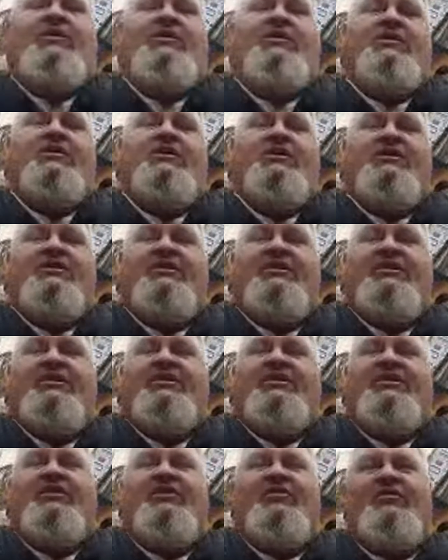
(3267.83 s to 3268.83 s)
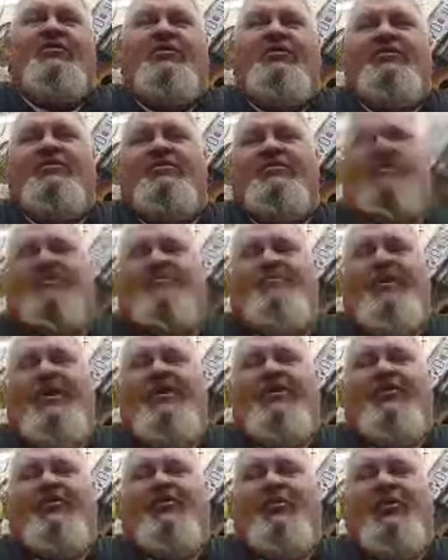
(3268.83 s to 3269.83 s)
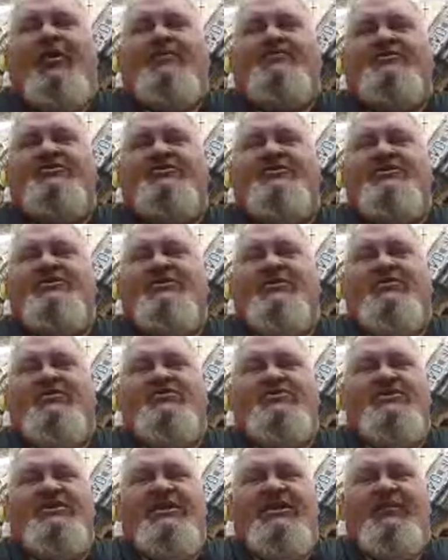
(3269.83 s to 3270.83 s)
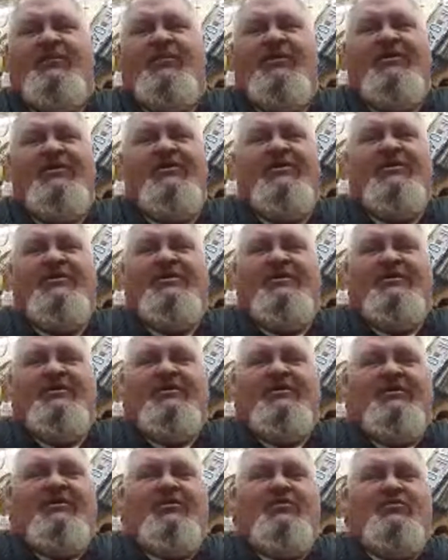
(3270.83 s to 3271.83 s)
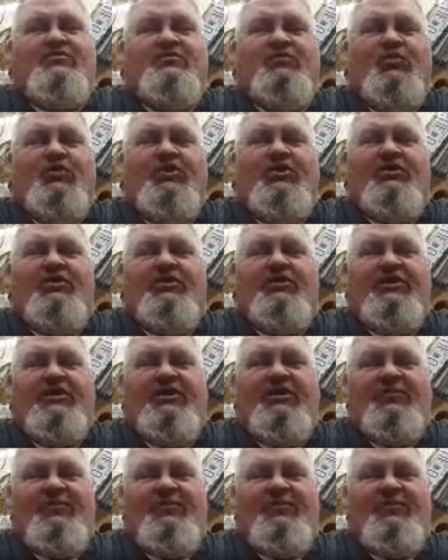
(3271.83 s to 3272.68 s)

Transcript: That the amount of corruption just goes deep, goes real deep.